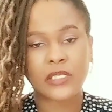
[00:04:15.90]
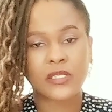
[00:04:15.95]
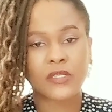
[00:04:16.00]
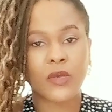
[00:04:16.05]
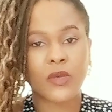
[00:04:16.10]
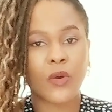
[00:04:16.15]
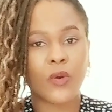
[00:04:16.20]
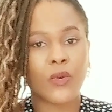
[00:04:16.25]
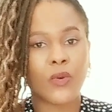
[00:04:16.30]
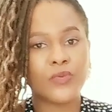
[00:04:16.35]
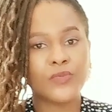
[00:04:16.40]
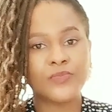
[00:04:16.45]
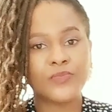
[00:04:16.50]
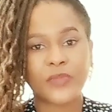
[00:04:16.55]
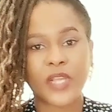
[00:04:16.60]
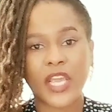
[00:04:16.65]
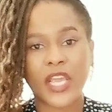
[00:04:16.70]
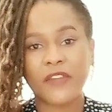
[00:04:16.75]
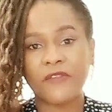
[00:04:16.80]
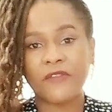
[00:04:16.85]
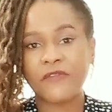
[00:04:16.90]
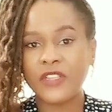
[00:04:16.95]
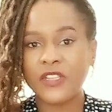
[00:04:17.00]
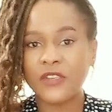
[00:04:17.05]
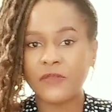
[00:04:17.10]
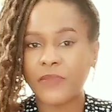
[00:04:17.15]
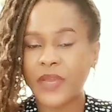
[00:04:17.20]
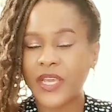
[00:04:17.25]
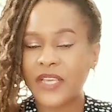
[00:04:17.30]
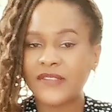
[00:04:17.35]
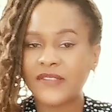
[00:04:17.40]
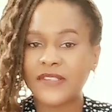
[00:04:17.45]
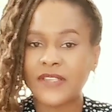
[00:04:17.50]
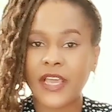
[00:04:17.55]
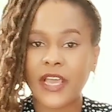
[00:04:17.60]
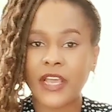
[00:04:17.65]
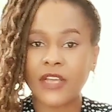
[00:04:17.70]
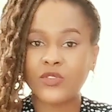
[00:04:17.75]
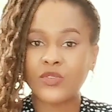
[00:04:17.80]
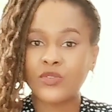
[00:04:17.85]
So in Philippines
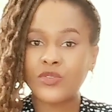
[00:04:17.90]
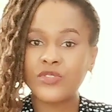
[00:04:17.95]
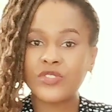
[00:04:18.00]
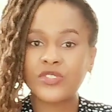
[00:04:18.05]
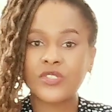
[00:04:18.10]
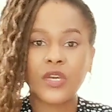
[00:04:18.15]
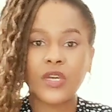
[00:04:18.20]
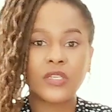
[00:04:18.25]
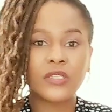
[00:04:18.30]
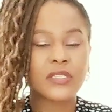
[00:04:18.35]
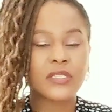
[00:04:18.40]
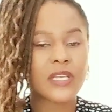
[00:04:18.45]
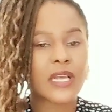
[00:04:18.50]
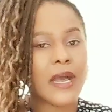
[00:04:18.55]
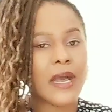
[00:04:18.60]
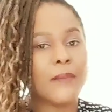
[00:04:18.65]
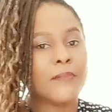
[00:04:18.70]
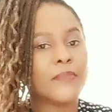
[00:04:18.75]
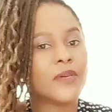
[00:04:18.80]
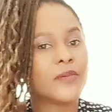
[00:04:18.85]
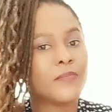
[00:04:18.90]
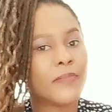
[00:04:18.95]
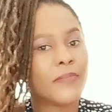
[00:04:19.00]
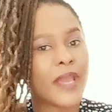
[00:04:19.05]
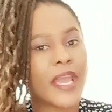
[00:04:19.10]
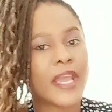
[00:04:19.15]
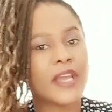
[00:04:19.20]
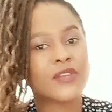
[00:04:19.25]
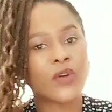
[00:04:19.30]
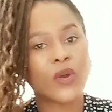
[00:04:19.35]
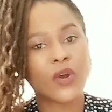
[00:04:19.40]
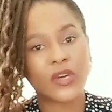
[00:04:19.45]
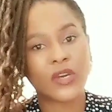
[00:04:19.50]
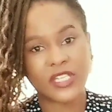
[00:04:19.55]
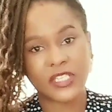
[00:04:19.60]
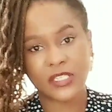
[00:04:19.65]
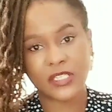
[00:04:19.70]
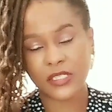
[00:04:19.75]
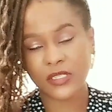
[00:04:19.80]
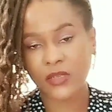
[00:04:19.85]
here, tuition can be paid
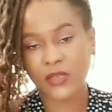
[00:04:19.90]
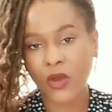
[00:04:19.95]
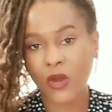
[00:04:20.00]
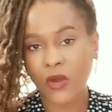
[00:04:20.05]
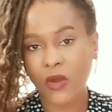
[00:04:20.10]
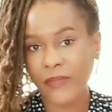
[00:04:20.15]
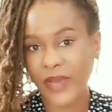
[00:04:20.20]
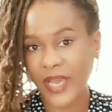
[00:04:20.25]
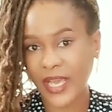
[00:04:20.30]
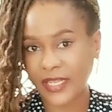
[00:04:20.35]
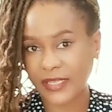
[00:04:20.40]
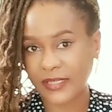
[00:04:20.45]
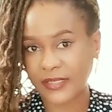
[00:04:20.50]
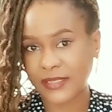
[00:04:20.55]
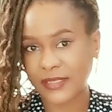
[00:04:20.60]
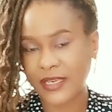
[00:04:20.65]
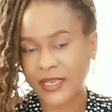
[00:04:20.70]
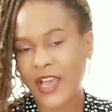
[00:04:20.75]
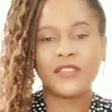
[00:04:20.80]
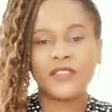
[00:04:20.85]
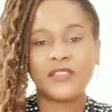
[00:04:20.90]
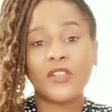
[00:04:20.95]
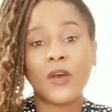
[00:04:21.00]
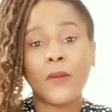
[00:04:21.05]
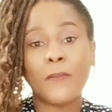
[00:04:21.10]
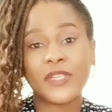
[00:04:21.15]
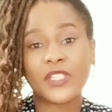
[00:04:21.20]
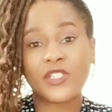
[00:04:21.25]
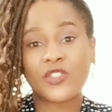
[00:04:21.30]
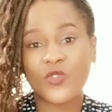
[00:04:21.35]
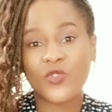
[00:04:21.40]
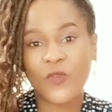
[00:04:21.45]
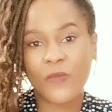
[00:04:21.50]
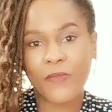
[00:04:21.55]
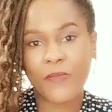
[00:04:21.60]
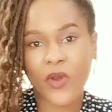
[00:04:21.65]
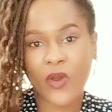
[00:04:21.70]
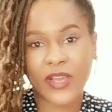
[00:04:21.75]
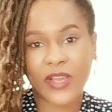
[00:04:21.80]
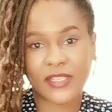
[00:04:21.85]
on installments. Number 2
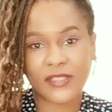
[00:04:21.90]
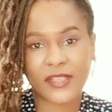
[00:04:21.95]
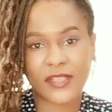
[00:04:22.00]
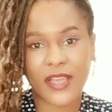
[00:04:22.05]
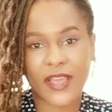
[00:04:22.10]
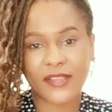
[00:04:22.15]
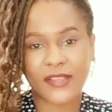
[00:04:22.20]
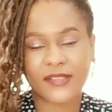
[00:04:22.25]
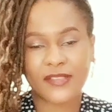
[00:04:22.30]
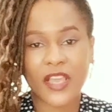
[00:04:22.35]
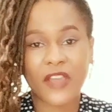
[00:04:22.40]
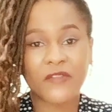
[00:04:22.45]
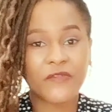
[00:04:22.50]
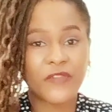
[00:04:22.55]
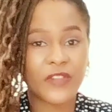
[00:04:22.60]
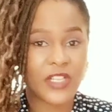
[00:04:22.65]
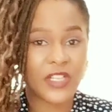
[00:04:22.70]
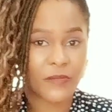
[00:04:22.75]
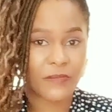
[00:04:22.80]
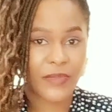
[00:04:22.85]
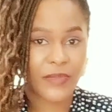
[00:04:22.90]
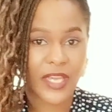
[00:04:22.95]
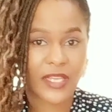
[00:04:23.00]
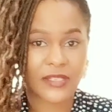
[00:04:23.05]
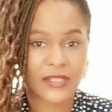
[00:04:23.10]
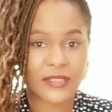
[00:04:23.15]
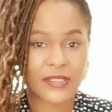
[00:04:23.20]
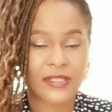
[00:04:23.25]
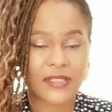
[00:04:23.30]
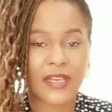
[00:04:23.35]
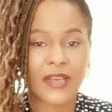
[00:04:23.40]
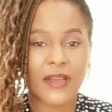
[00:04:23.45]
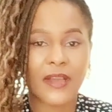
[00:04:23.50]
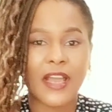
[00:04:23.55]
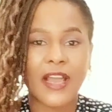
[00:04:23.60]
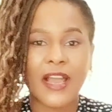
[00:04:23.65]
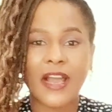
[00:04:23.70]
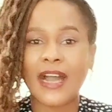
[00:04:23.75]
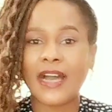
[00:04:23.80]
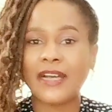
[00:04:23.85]
point is, in Philippines,
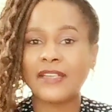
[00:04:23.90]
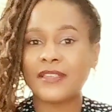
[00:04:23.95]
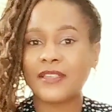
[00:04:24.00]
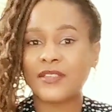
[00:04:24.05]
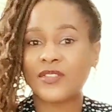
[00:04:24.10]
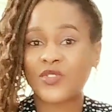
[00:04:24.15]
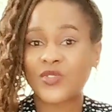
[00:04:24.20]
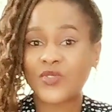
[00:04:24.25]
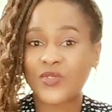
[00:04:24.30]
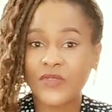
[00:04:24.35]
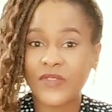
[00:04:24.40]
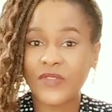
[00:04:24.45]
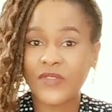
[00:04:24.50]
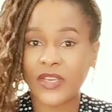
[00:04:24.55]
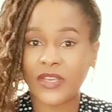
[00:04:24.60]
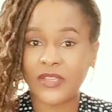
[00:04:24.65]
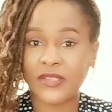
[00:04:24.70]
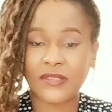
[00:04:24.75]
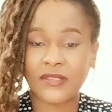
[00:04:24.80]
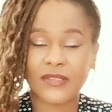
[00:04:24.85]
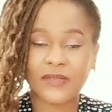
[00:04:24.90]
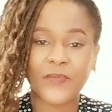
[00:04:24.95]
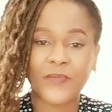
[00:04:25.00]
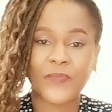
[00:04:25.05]
as a student,